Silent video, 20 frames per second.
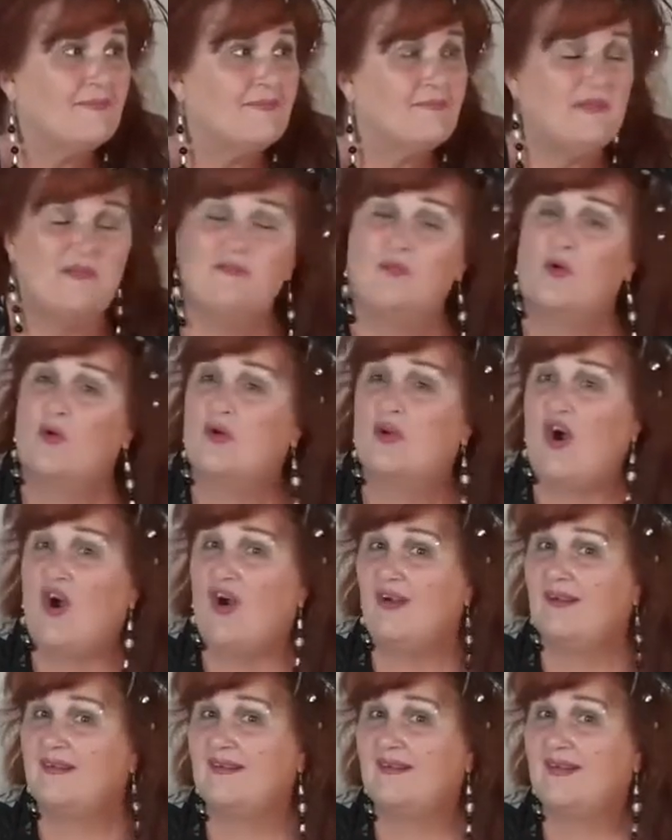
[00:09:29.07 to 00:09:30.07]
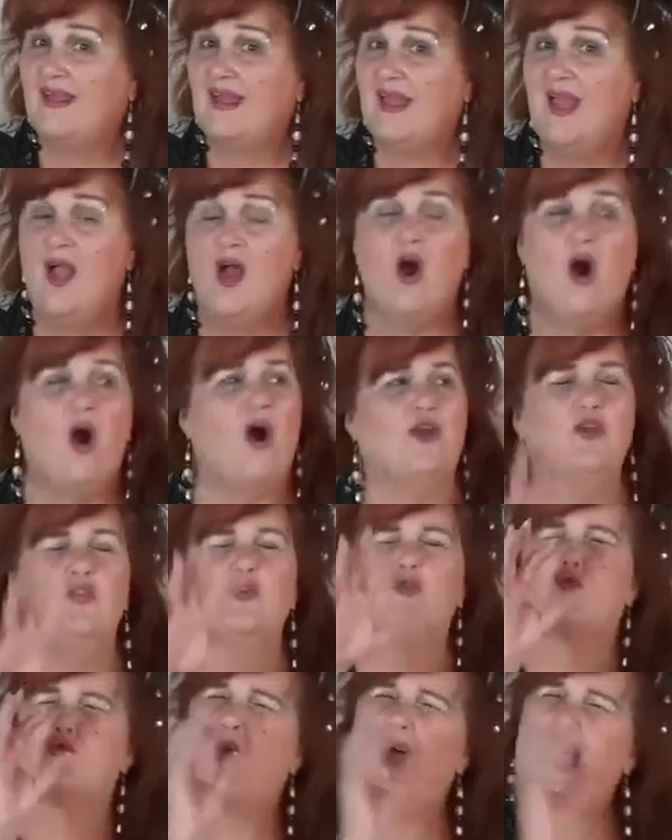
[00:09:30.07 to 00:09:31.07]
before God? Are
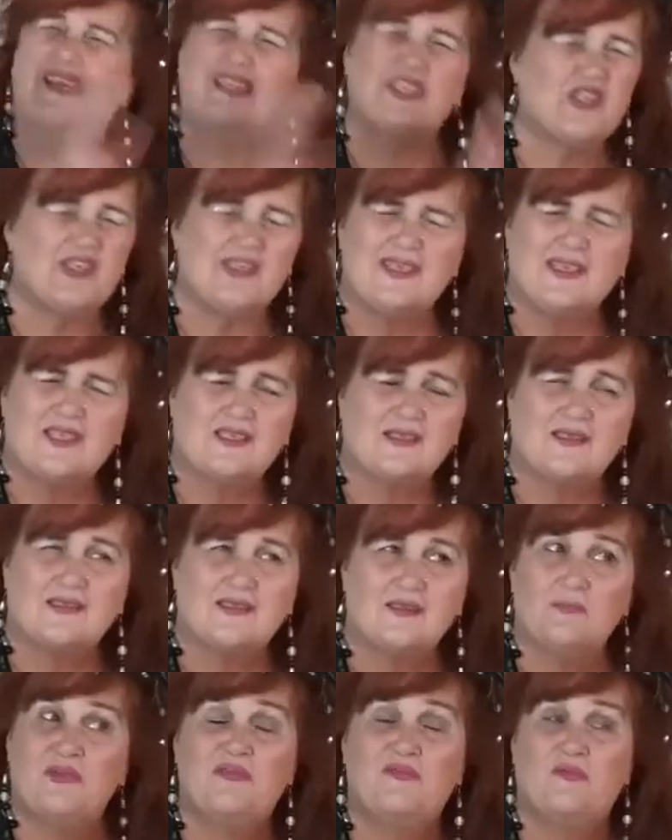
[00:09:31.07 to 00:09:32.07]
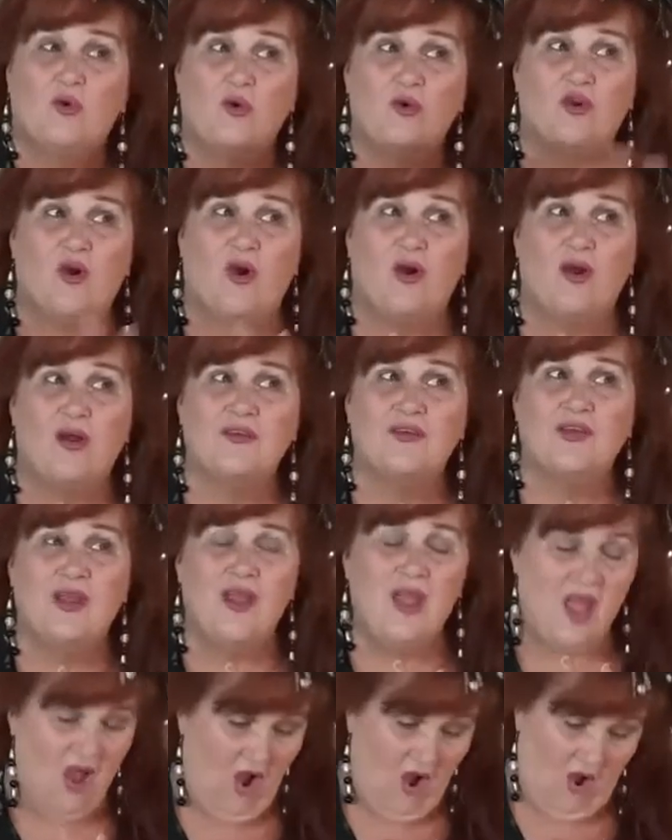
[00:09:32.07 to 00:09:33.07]
you righteous before God?
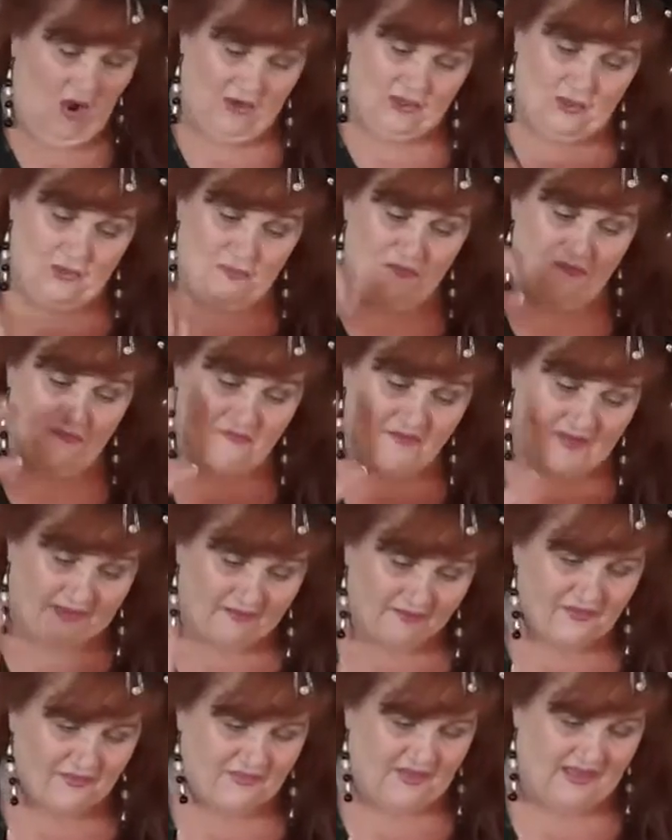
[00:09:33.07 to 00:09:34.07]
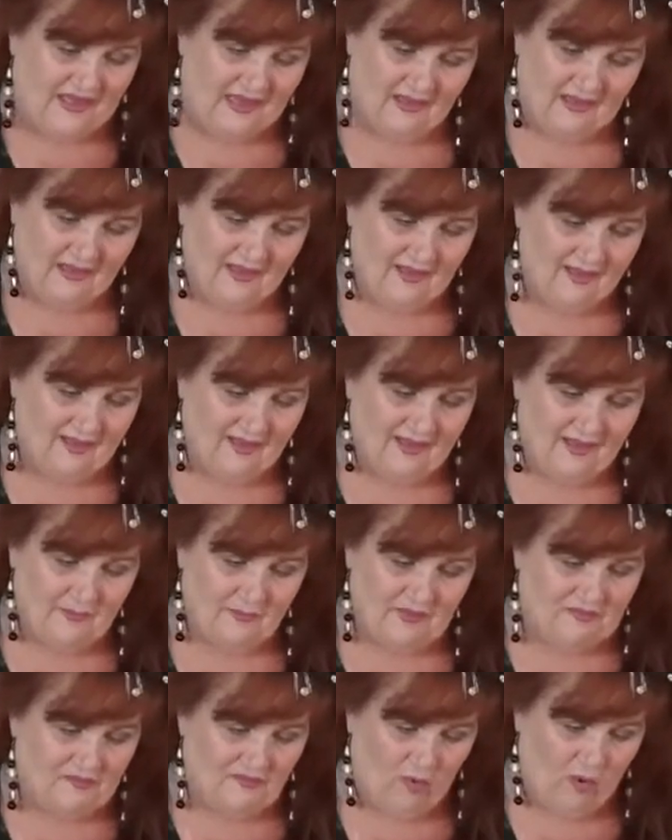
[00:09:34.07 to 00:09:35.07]
Are you filthy
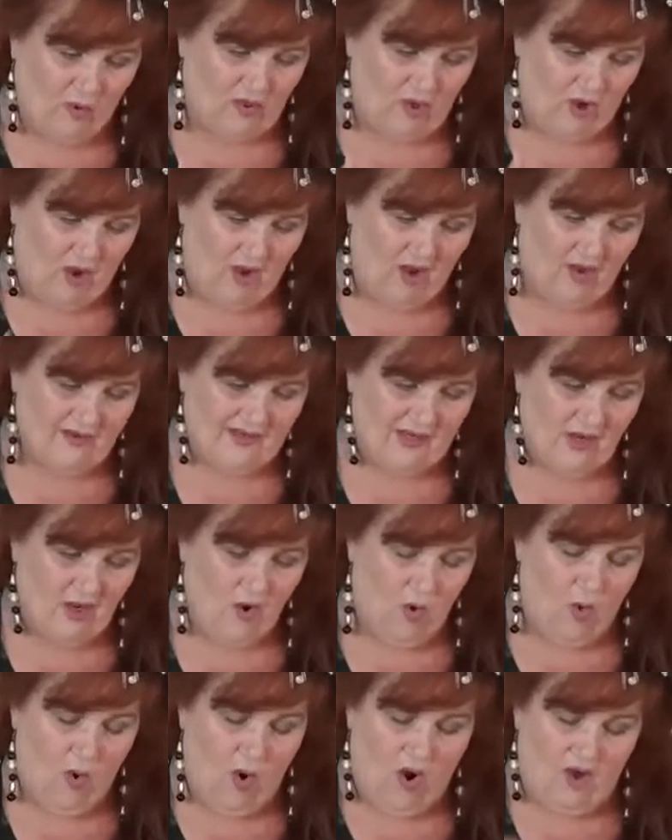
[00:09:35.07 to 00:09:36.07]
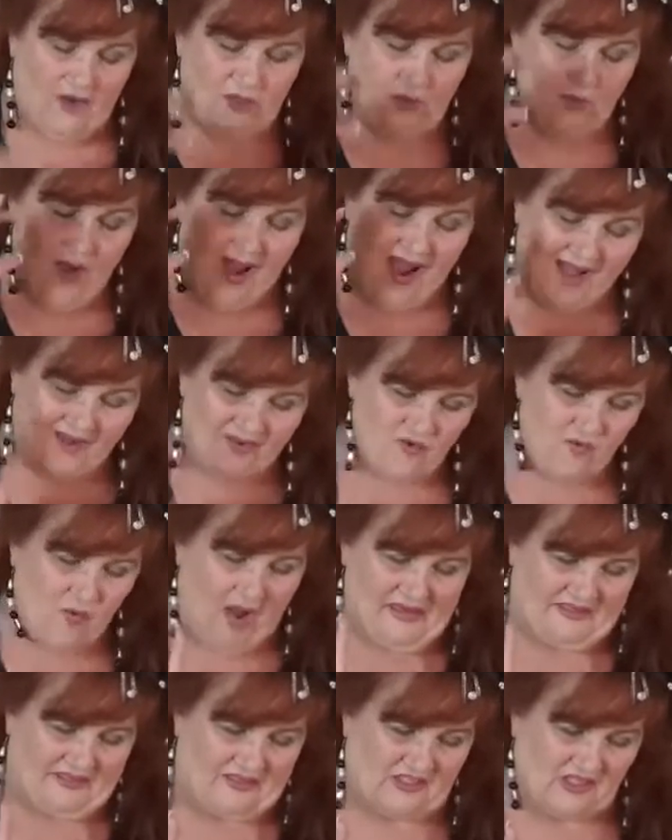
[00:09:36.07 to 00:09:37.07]
before God? Or are you
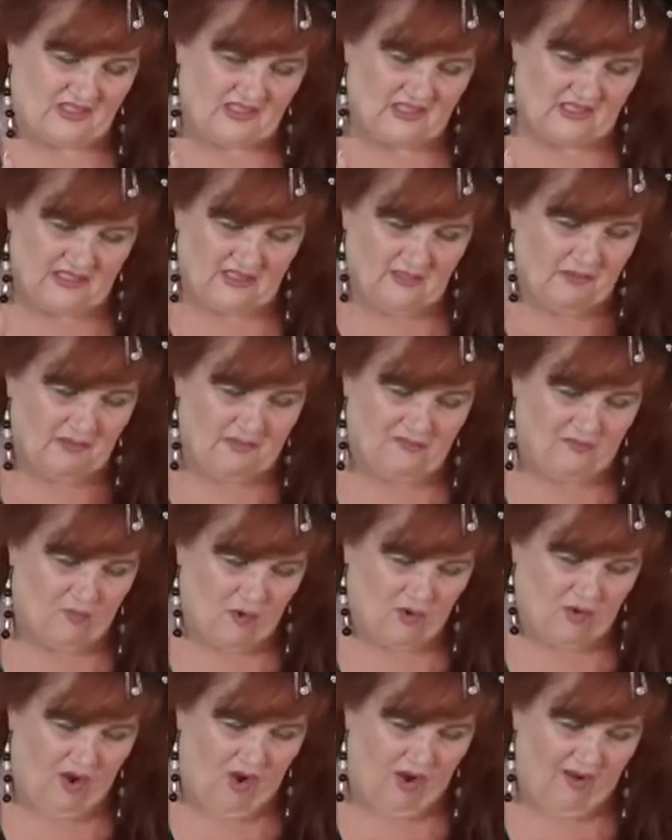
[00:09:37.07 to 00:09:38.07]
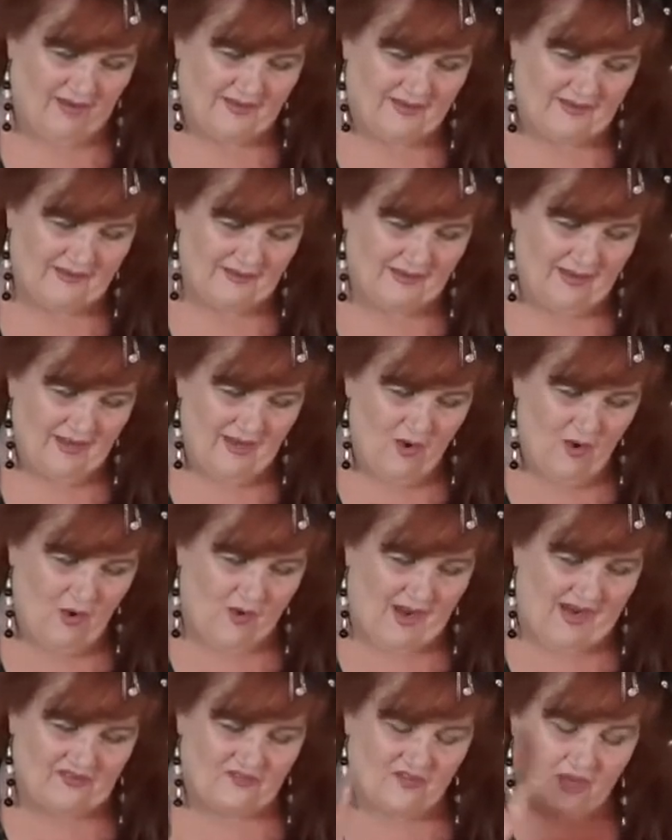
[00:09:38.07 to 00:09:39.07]
unrighteous before God?
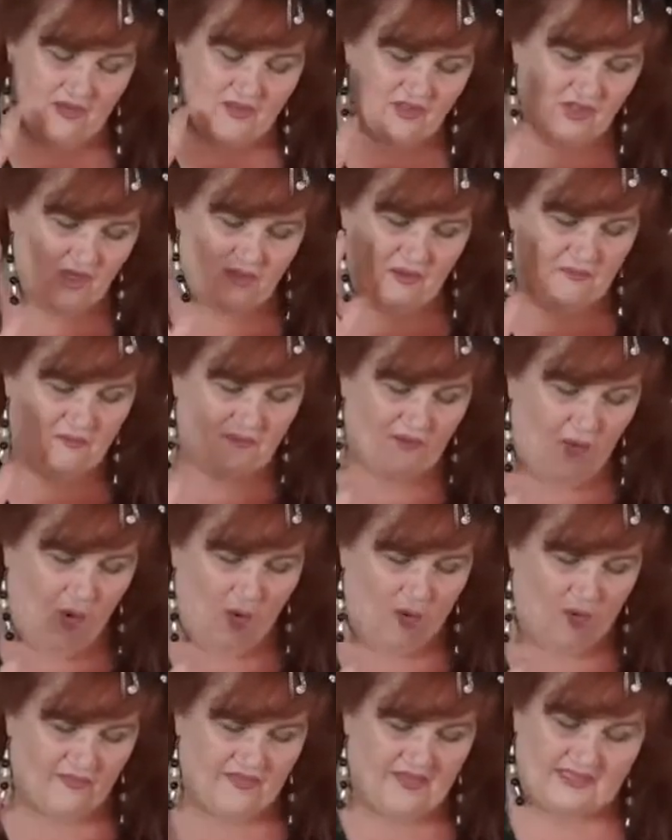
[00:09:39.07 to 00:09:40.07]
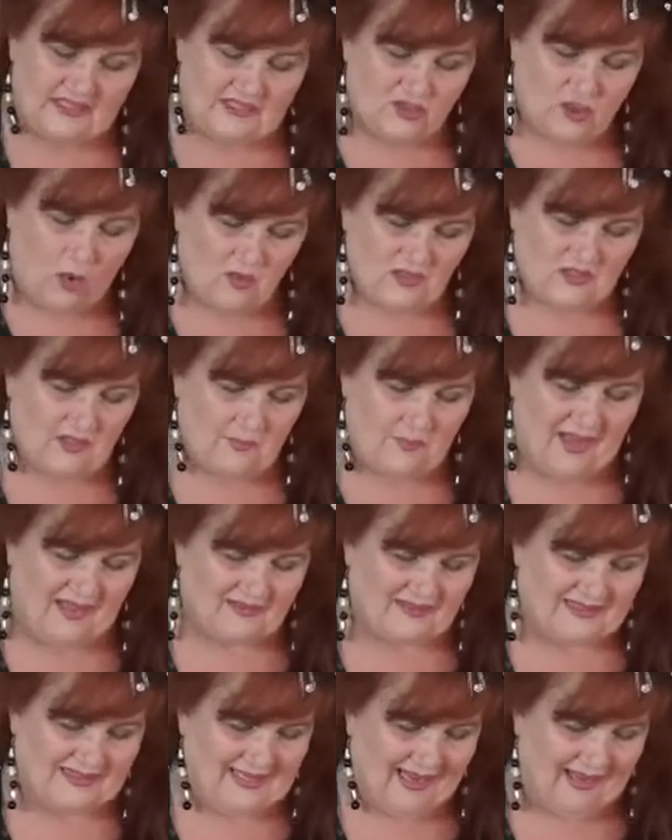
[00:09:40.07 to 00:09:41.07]
Right? Those are the four that he talks
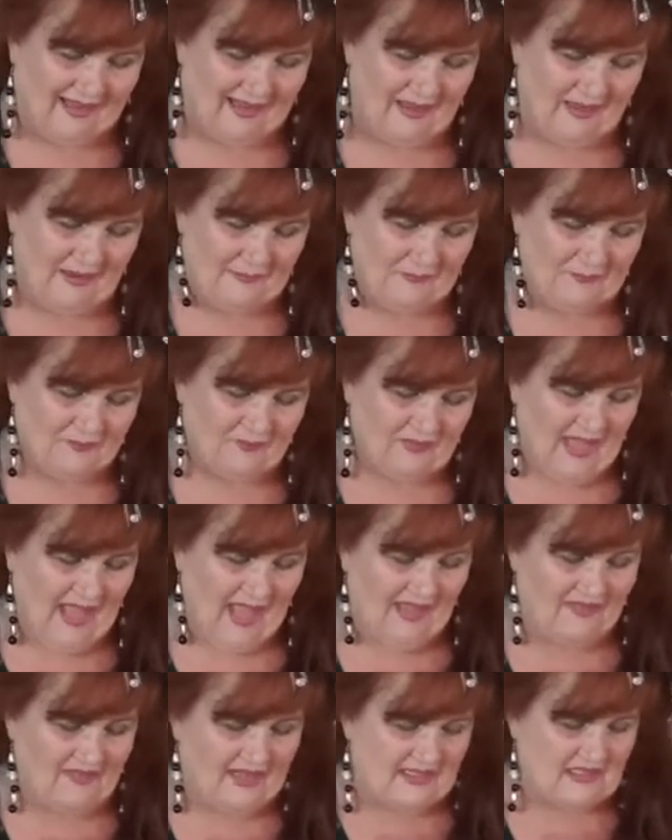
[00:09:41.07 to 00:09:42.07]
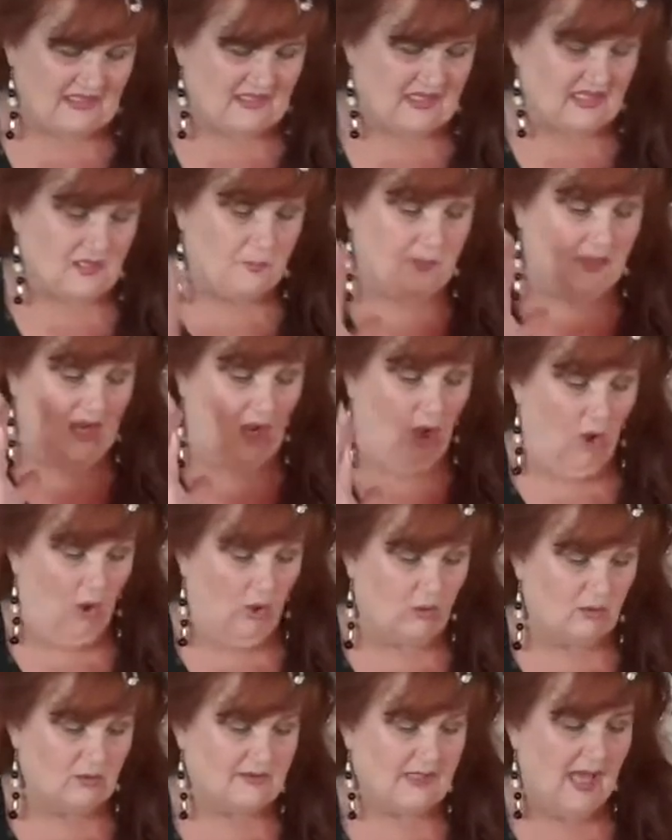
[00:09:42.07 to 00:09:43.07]
about here. And then he says,
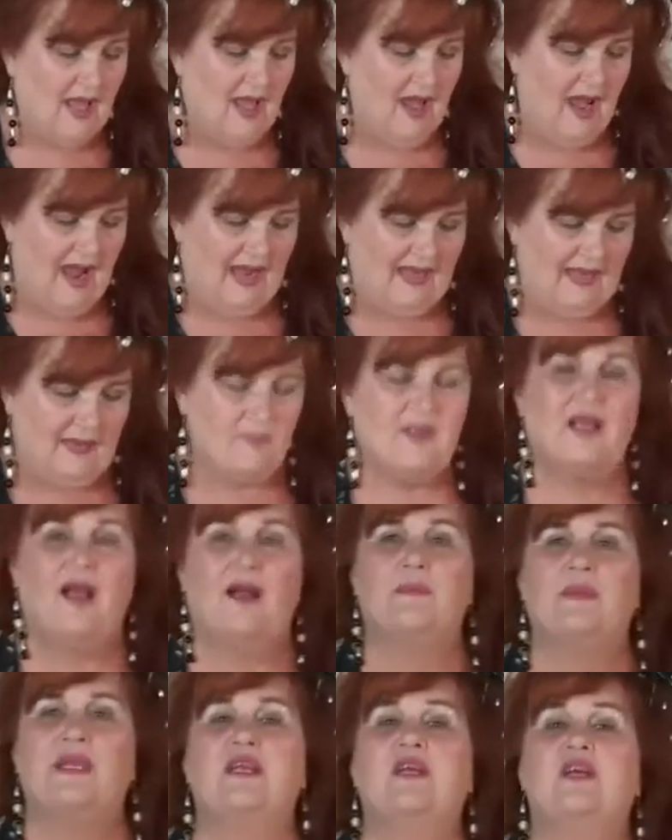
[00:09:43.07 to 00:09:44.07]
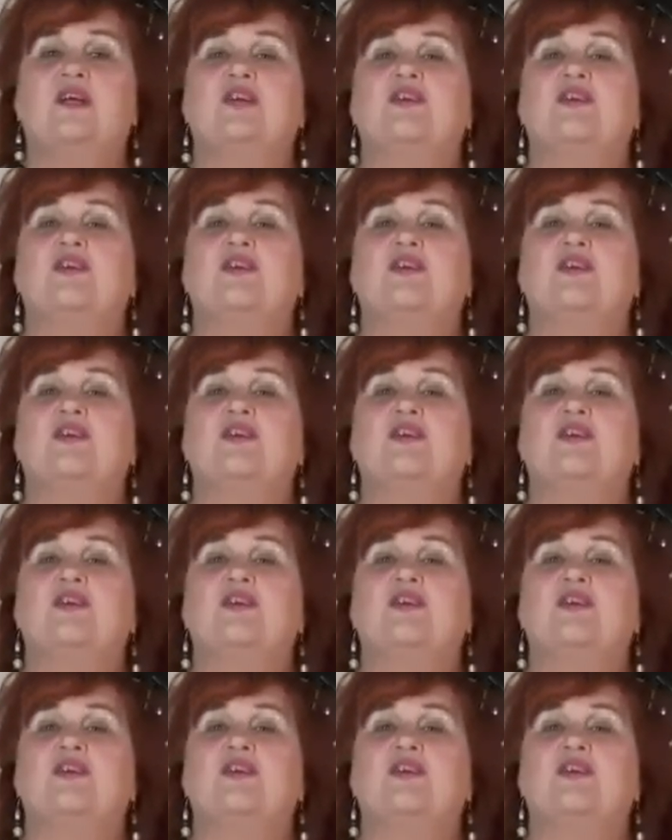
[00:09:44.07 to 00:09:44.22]
behold, I am coming